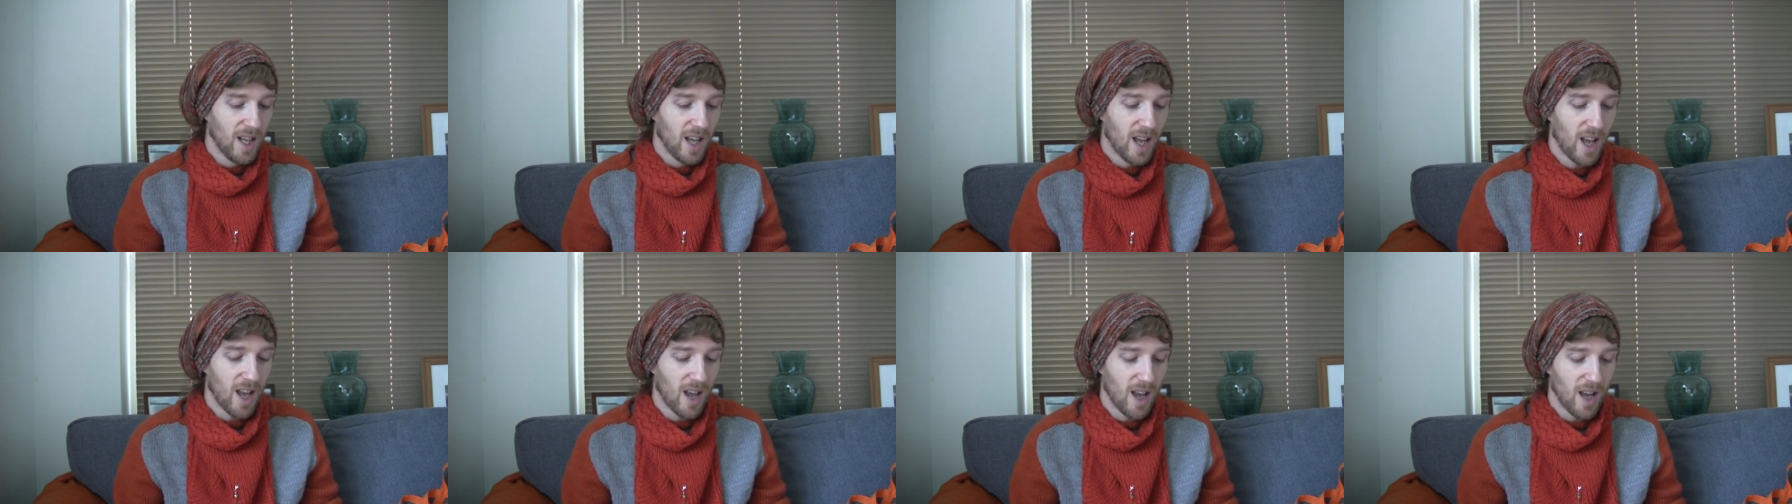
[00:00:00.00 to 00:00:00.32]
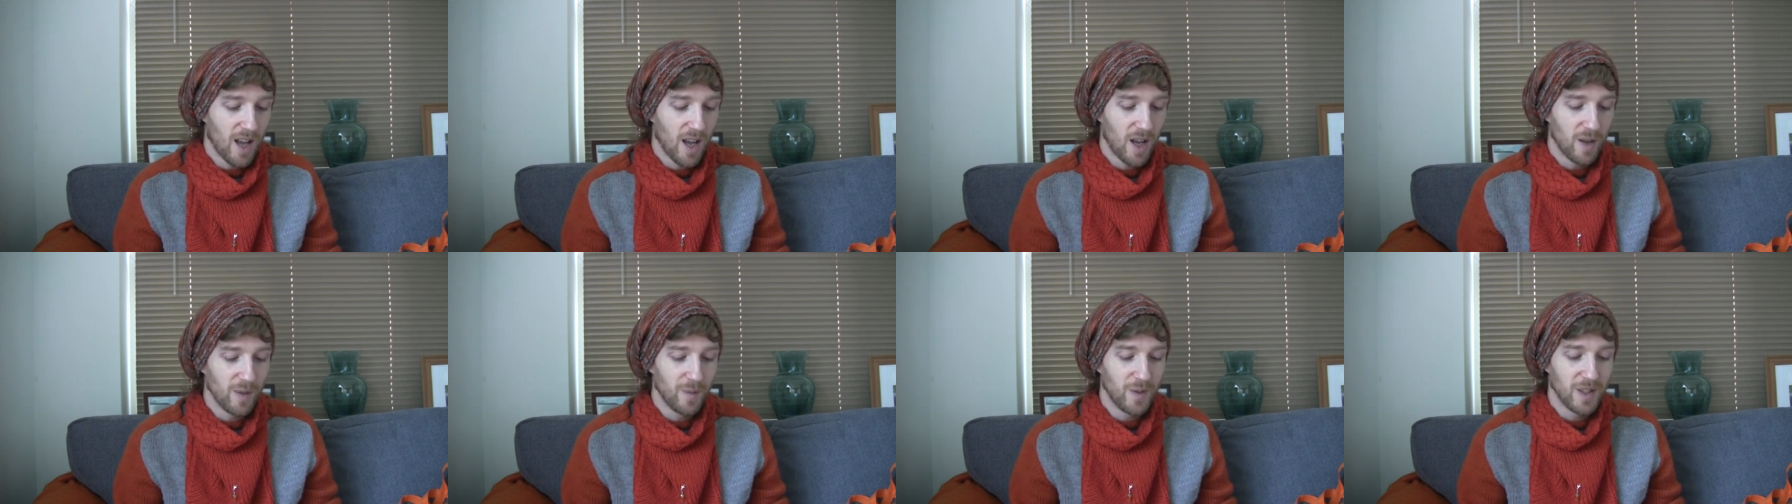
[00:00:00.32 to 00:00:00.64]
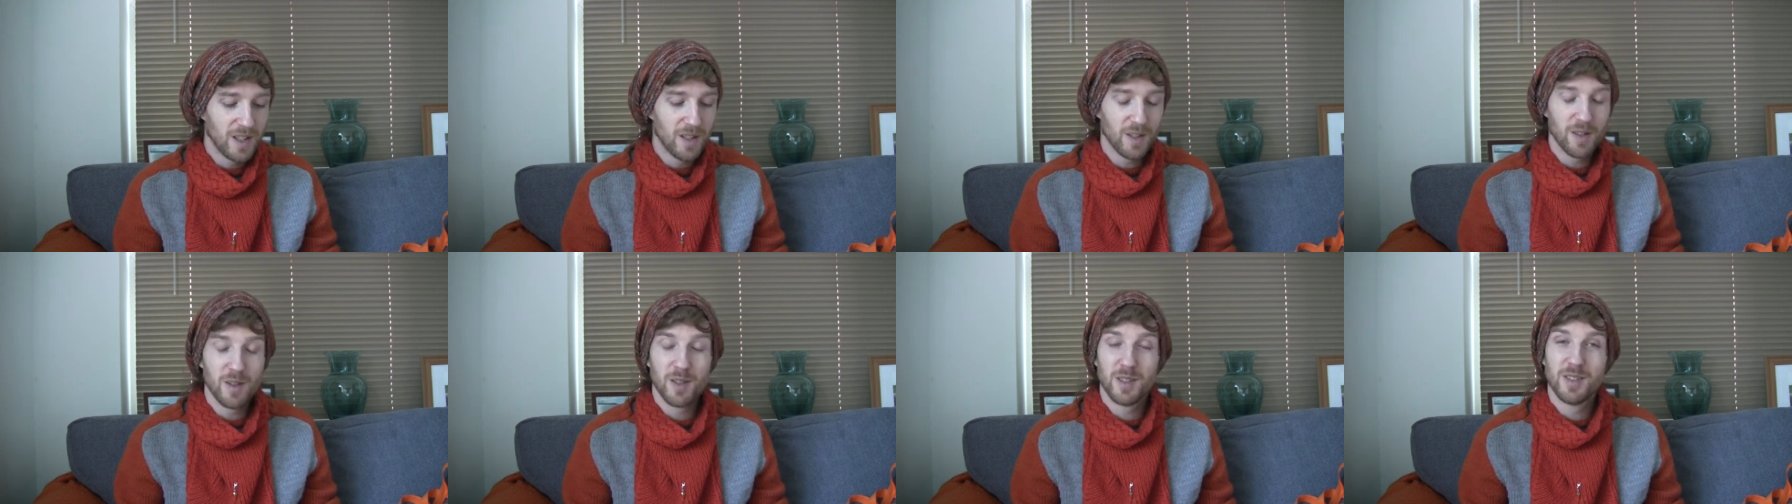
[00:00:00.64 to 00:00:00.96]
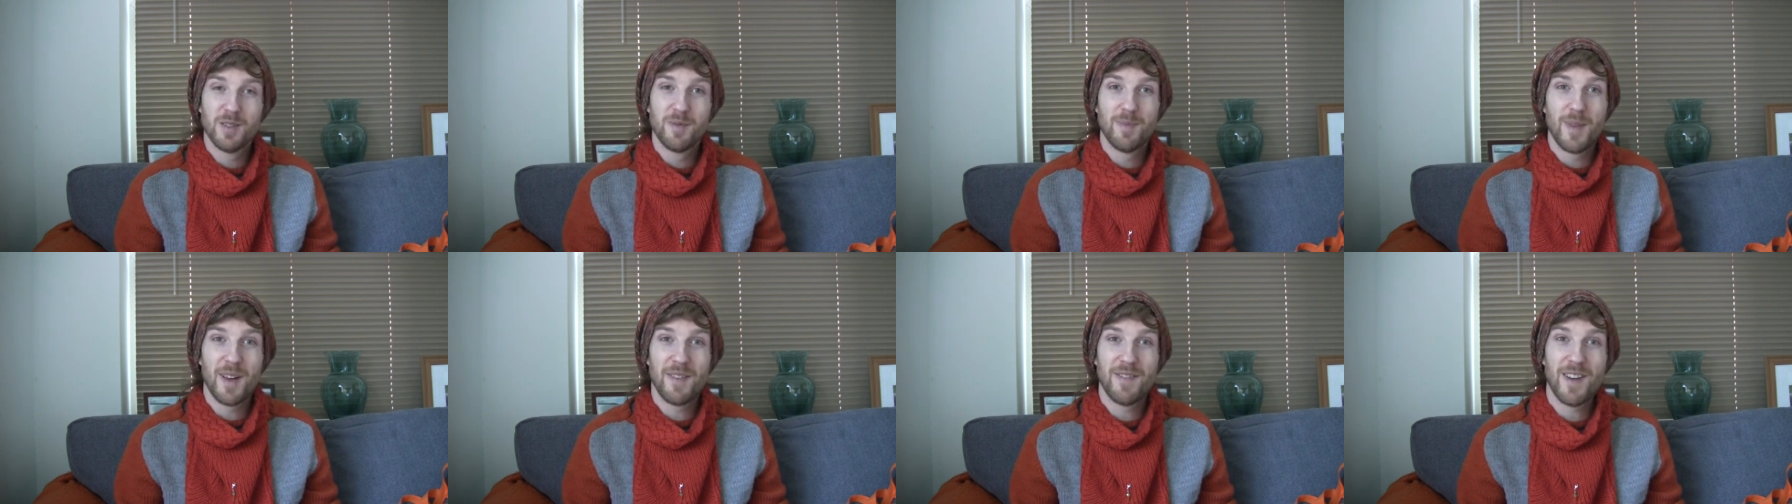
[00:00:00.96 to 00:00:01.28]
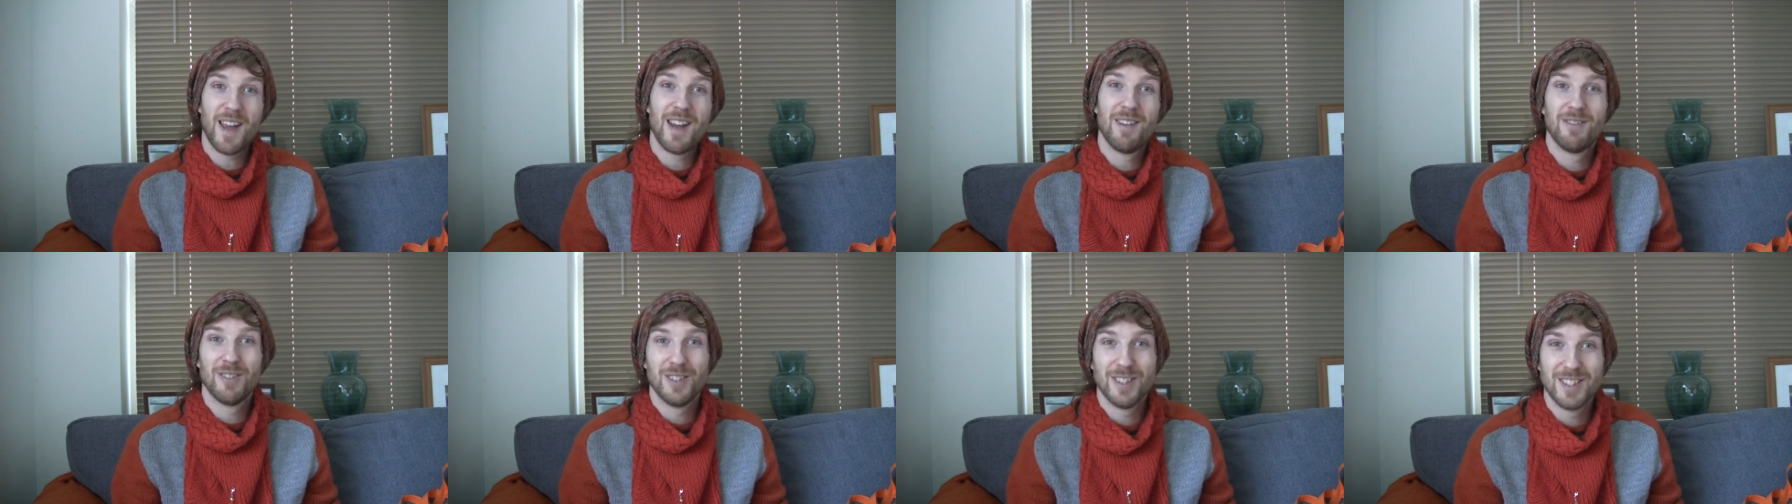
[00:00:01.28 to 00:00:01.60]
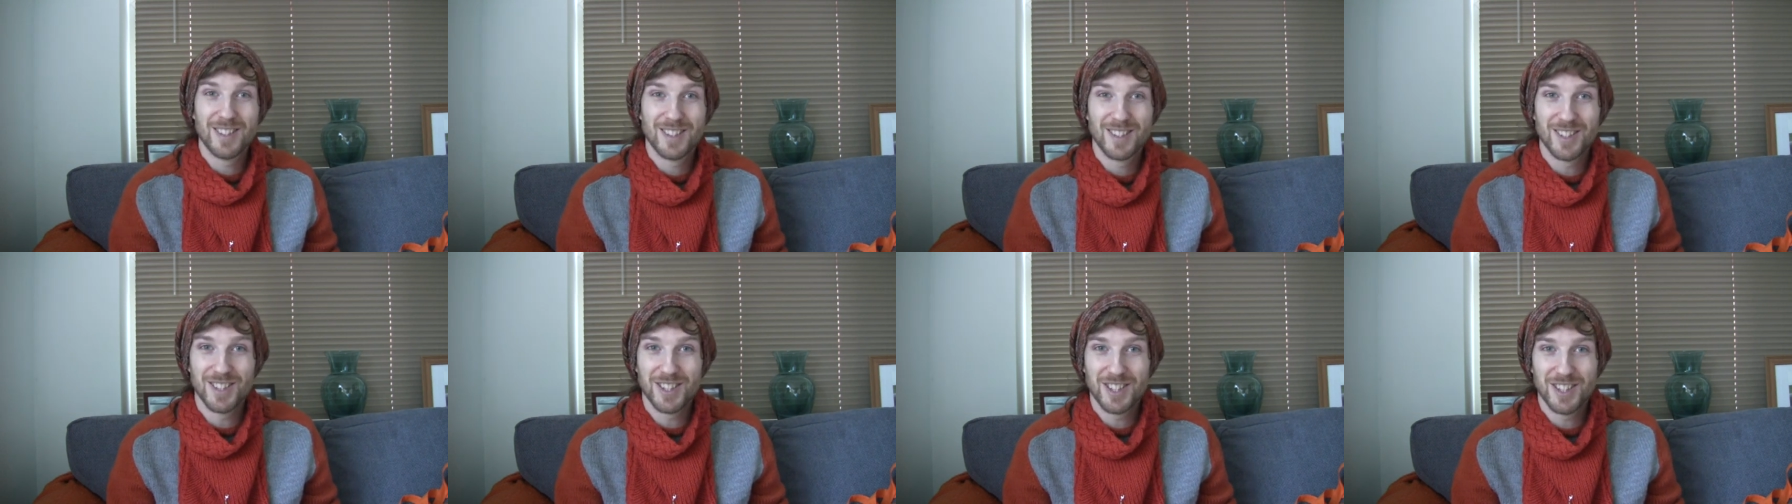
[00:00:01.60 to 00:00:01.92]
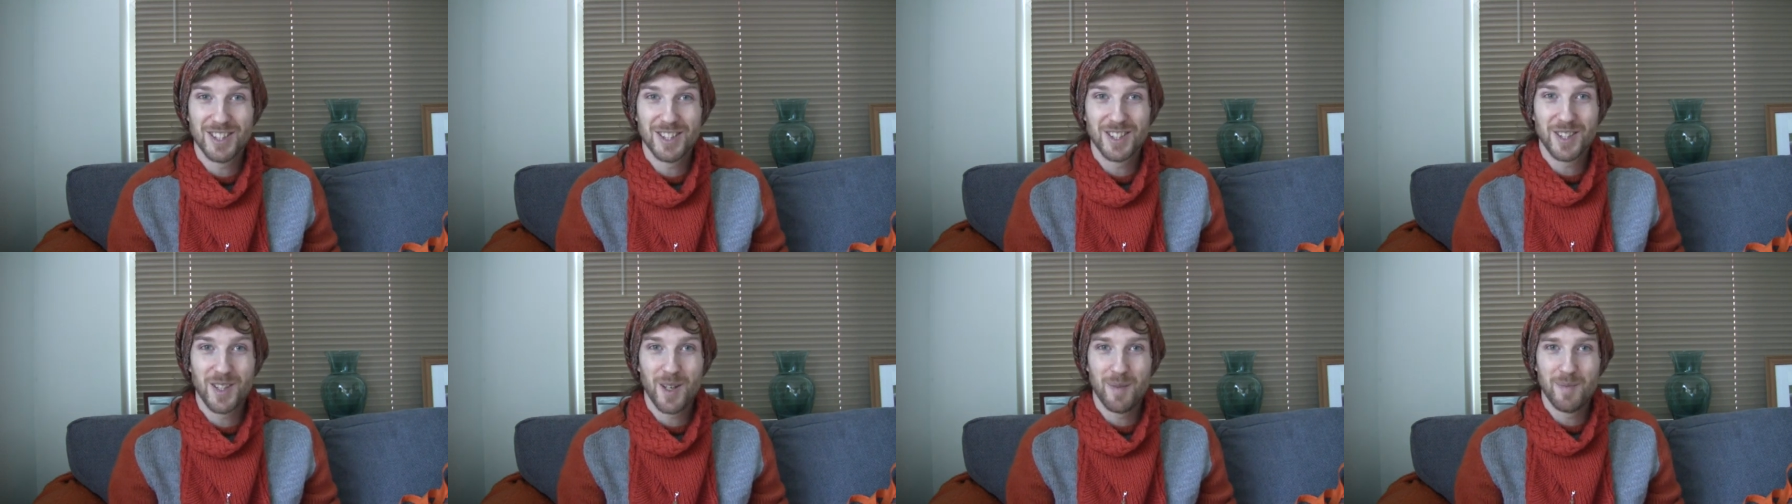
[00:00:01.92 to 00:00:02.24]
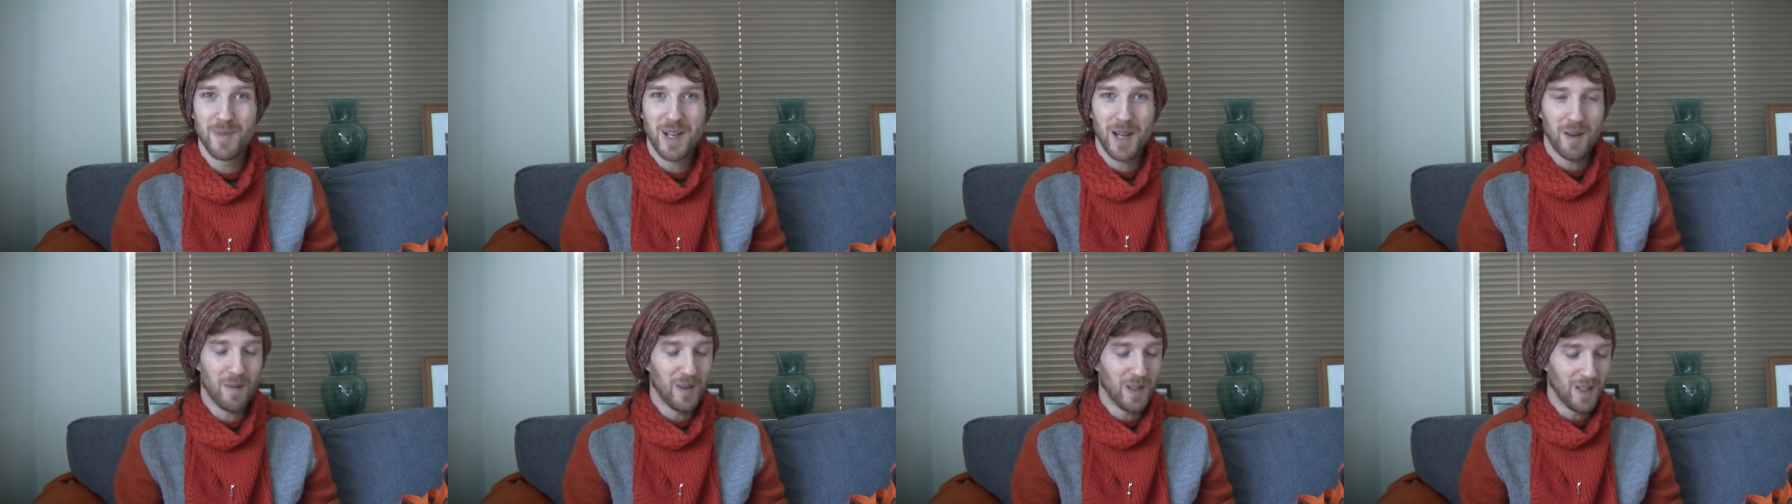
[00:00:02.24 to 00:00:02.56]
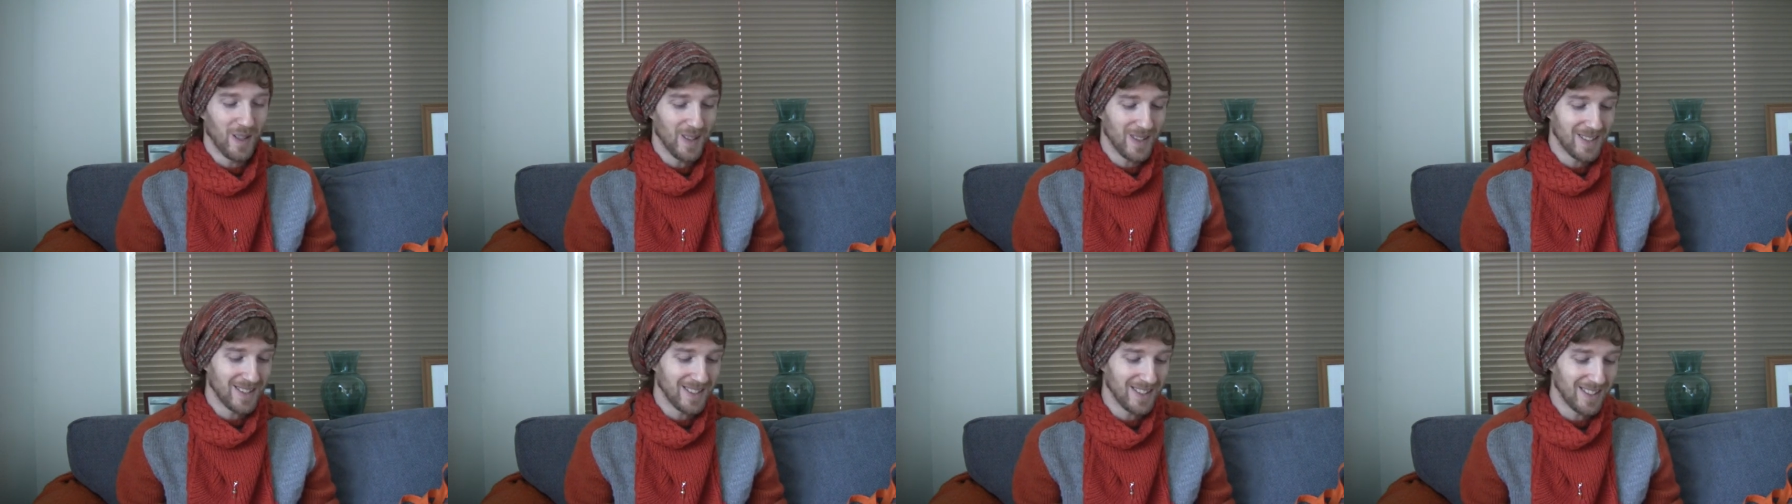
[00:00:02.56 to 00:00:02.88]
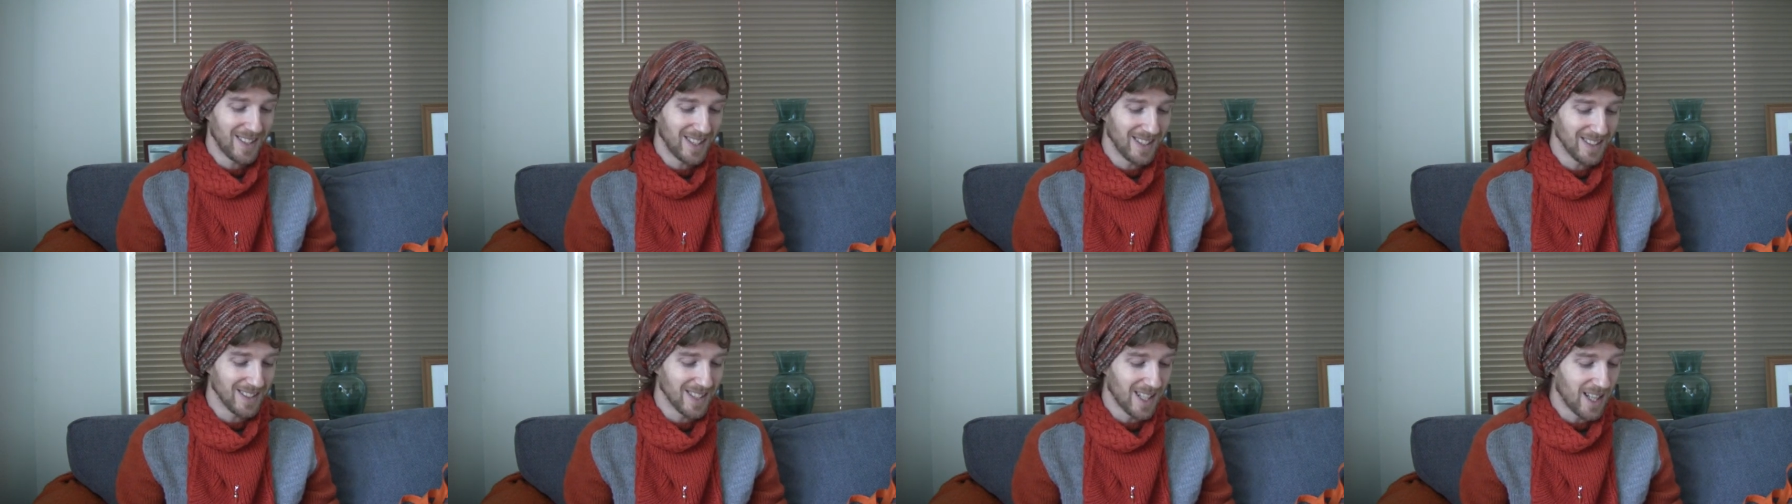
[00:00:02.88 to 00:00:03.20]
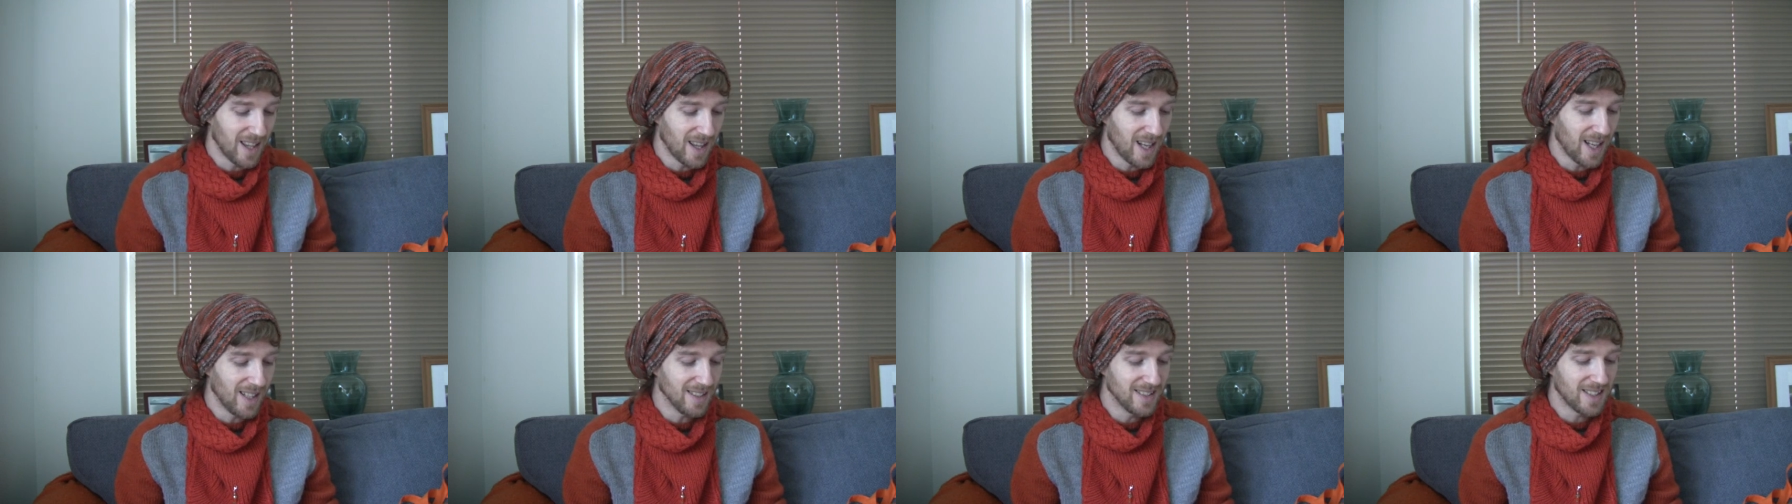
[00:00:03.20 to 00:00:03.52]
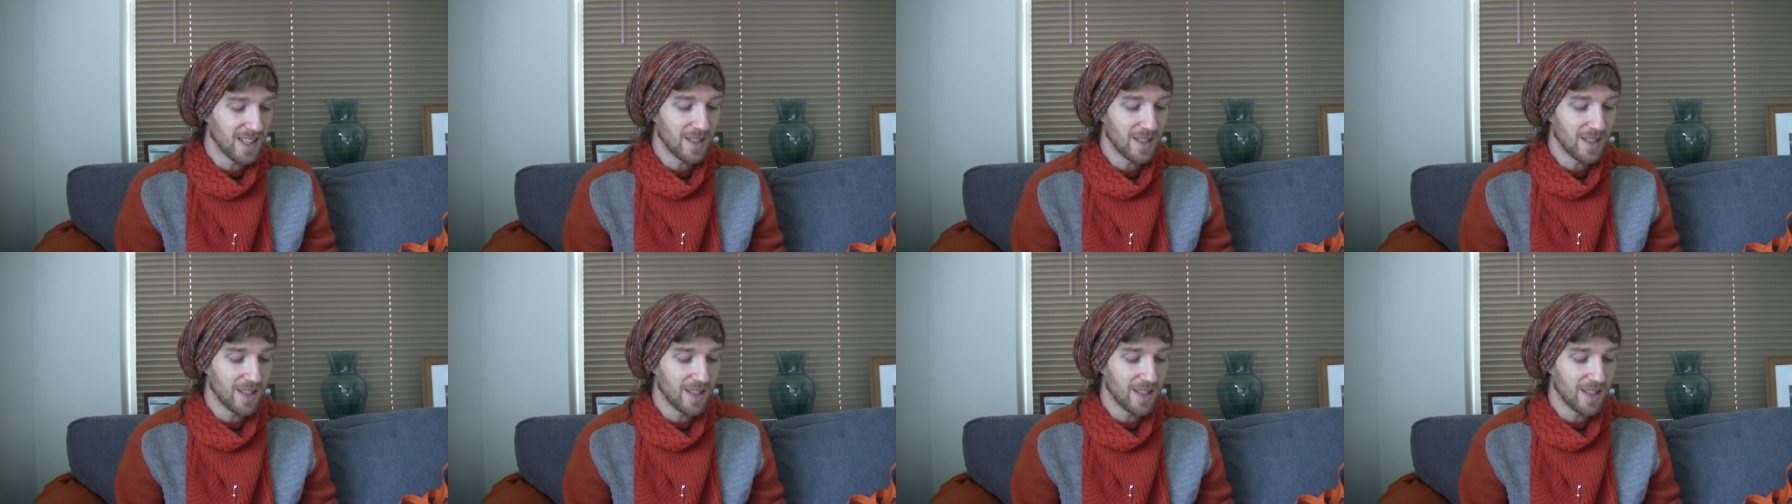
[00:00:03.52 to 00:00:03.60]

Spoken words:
with others of my favourites, such as Come Knit With Us and things like that.